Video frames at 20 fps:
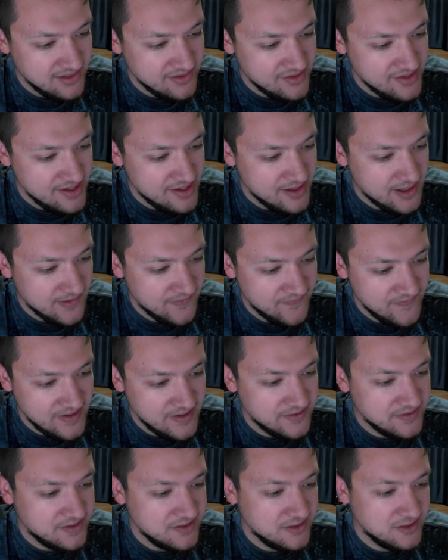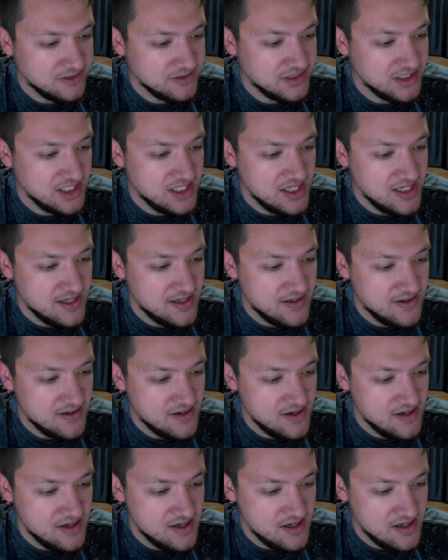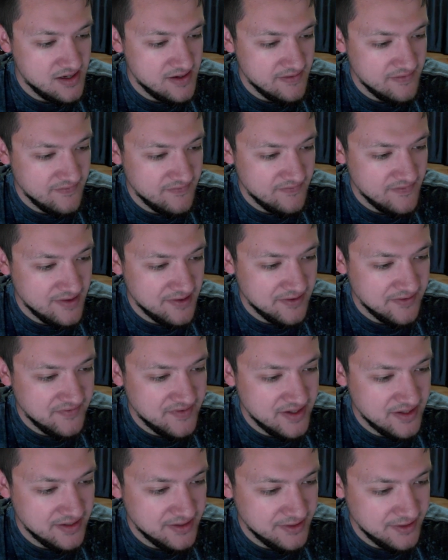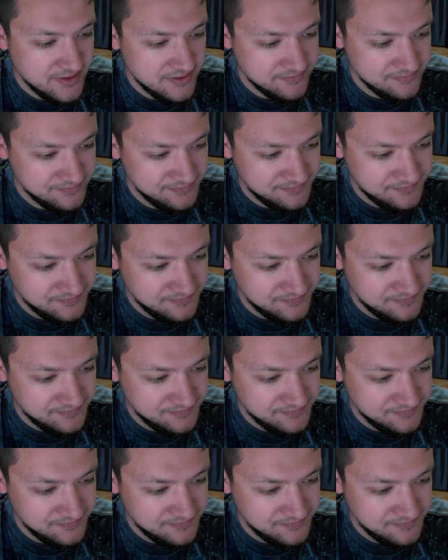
They are very good. Very, very good.